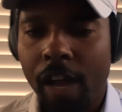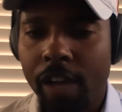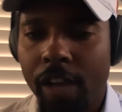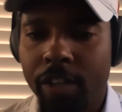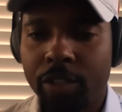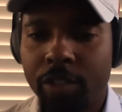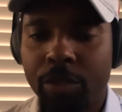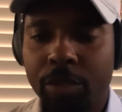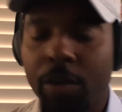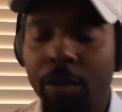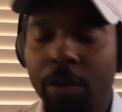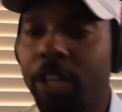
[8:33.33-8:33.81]

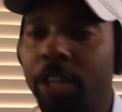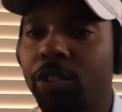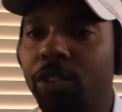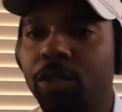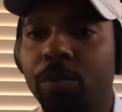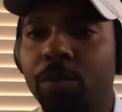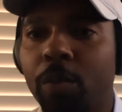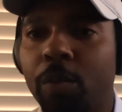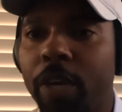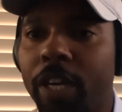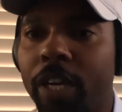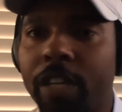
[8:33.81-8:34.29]
try to
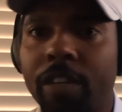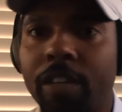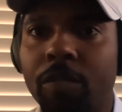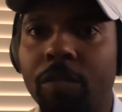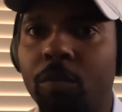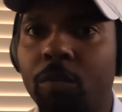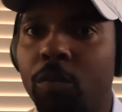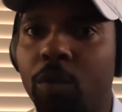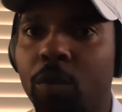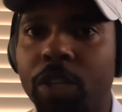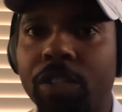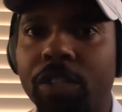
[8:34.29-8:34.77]
swing it
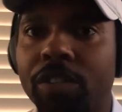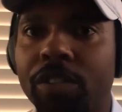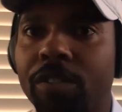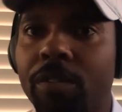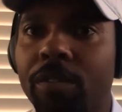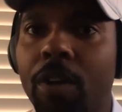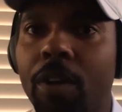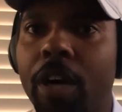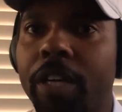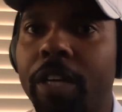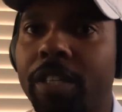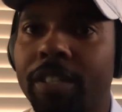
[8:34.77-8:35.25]
and wish
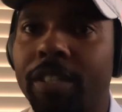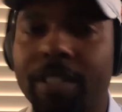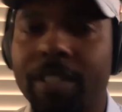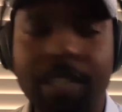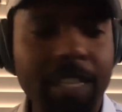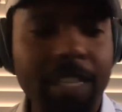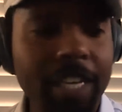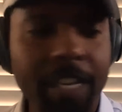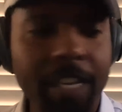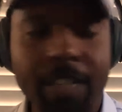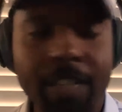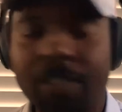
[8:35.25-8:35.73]
luck
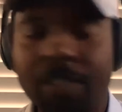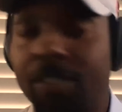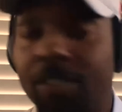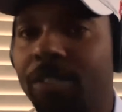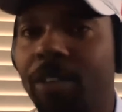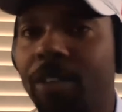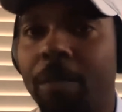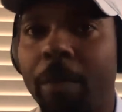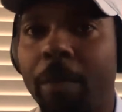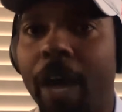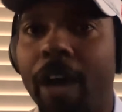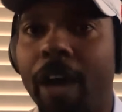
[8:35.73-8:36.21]
and
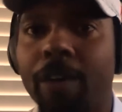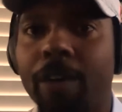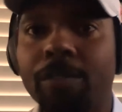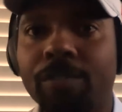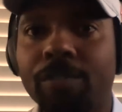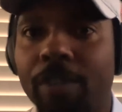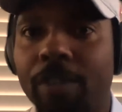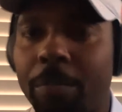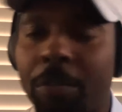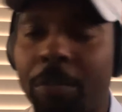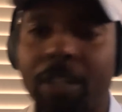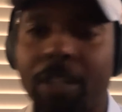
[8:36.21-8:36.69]
somehow
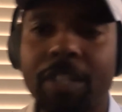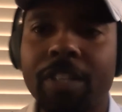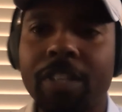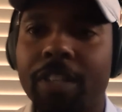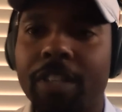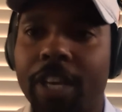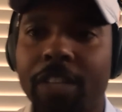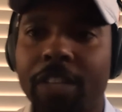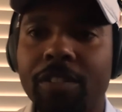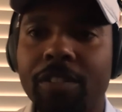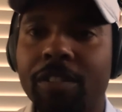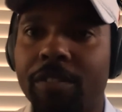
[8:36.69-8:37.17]
something
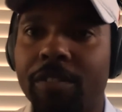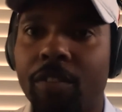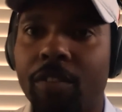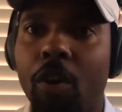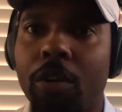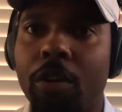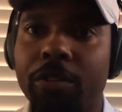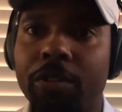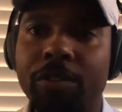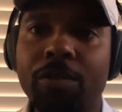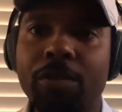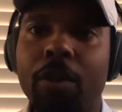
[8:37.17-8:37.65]
connects and
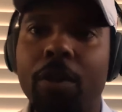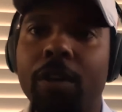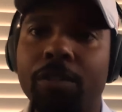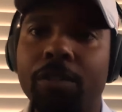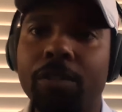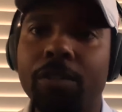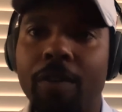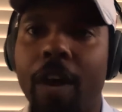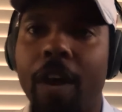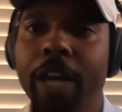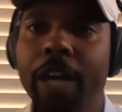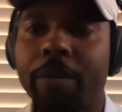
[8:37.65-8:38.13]
all the
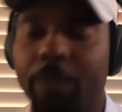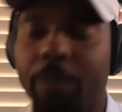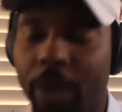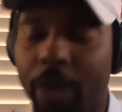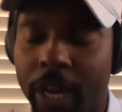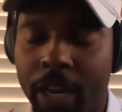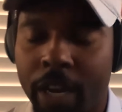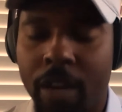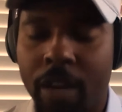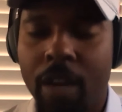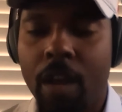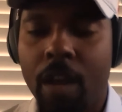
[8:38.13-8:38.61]
stars align,
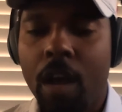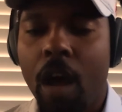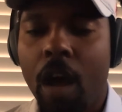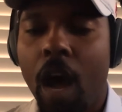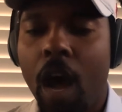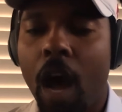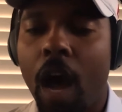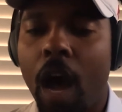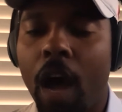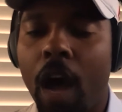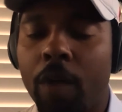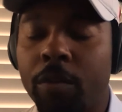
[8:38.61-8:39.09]
right?
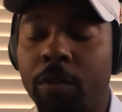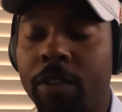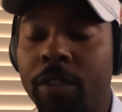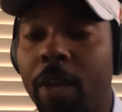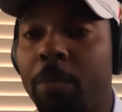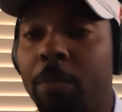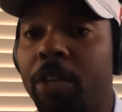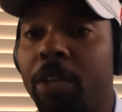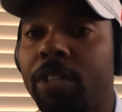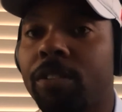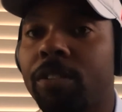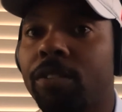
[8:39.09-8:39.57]
With
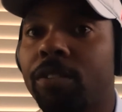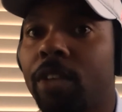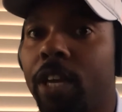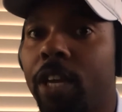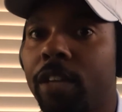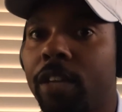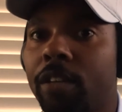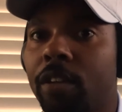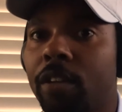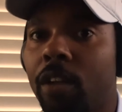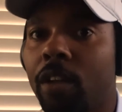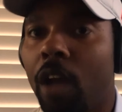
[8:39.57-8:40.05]
that being
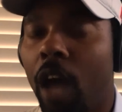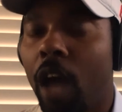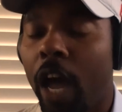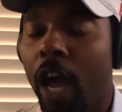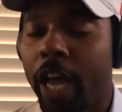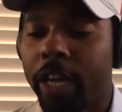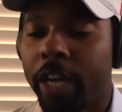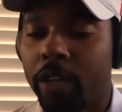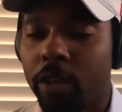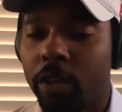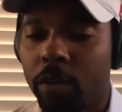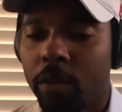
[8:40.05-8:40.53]
said,
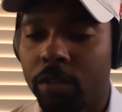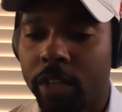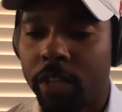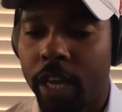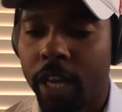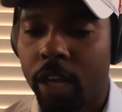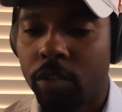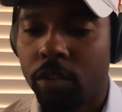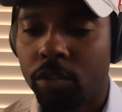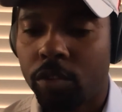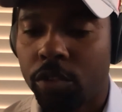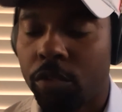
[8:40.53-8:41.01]
I go
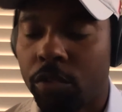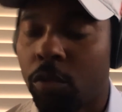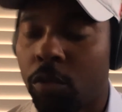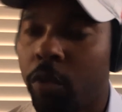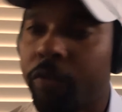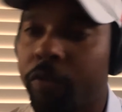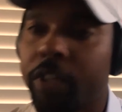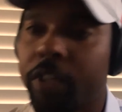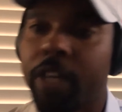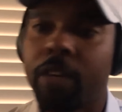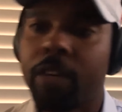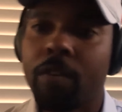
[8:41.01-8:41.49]
down to
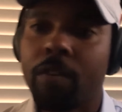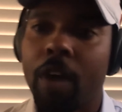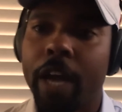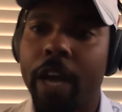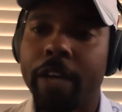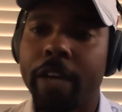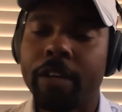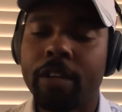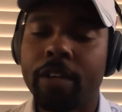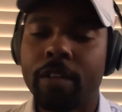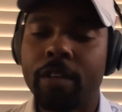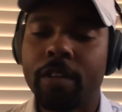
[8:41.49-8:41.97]
North
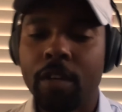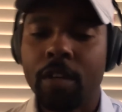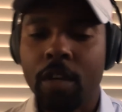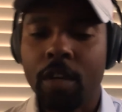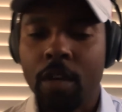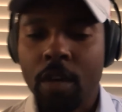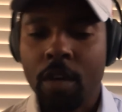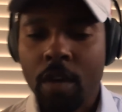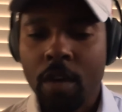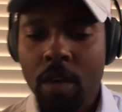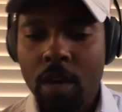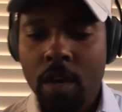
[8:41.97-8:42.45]
Carolina,
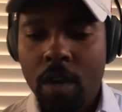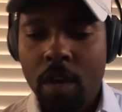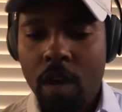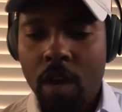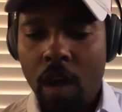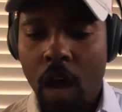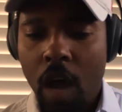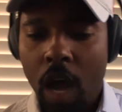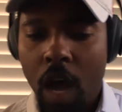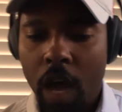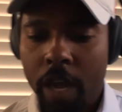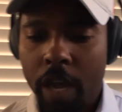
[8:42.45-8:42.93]

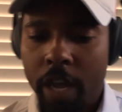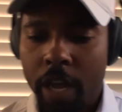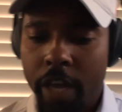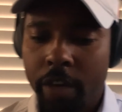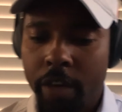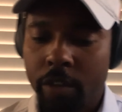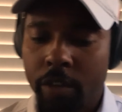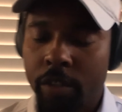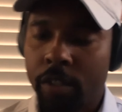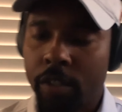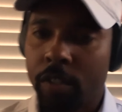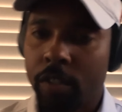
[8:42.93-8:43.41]

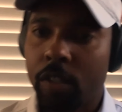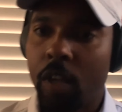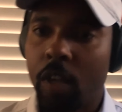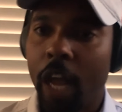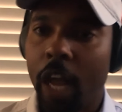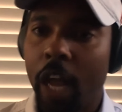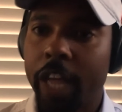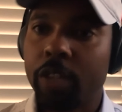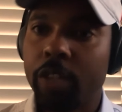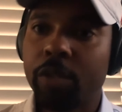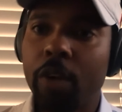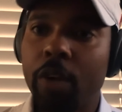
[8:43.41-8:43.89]

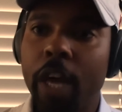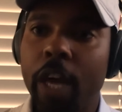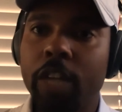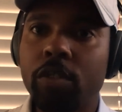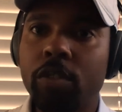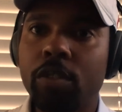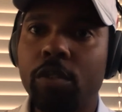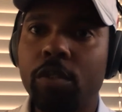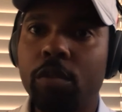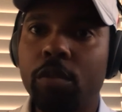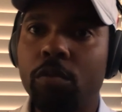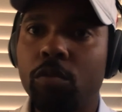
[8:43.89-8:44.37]
and I try
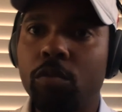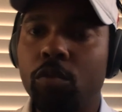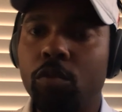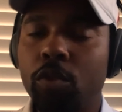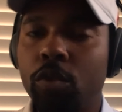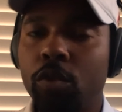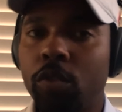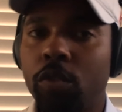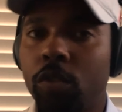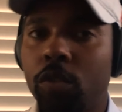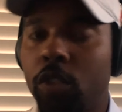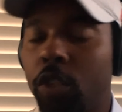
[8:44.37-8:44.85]
to,
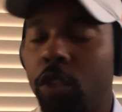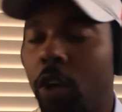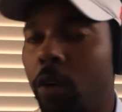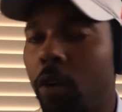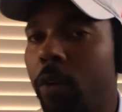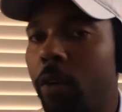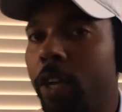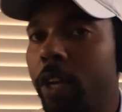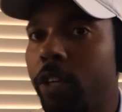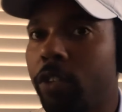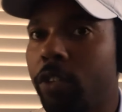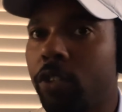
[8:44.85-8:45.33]

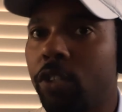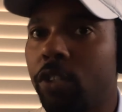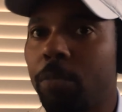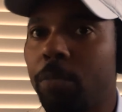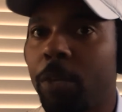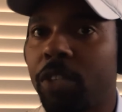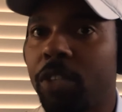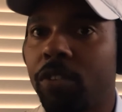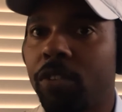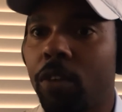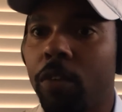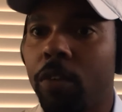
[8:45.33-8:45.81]
introduce
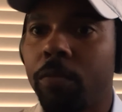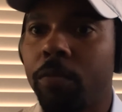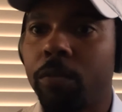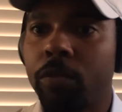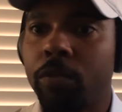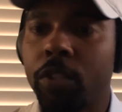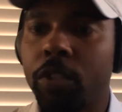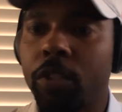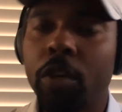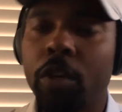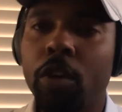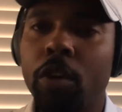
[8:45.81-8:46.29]
myself
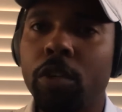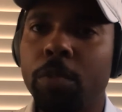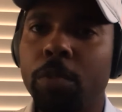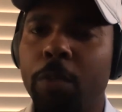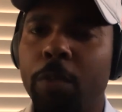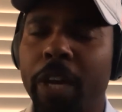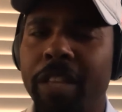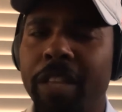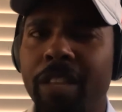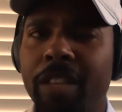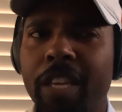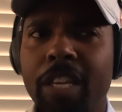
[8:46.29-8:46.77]
with the coach,
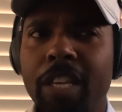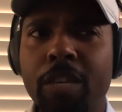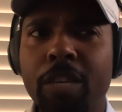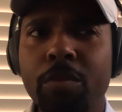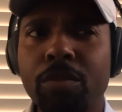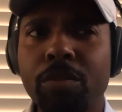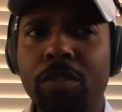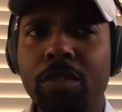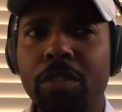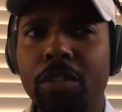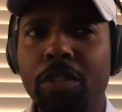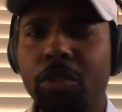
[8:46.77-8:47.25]
but I think he
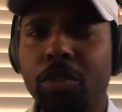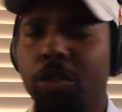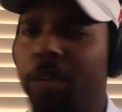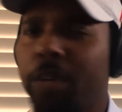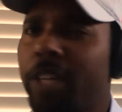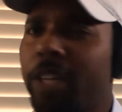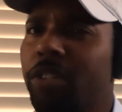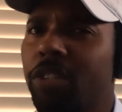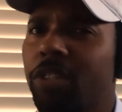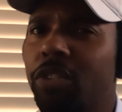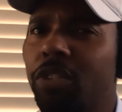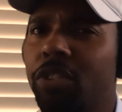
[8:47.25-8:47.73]
was in a
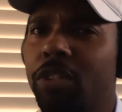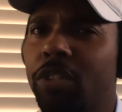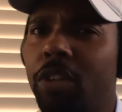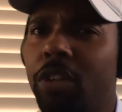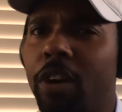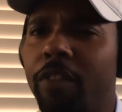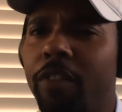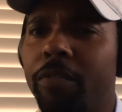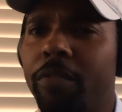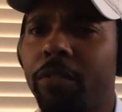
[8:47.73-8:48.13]
transition of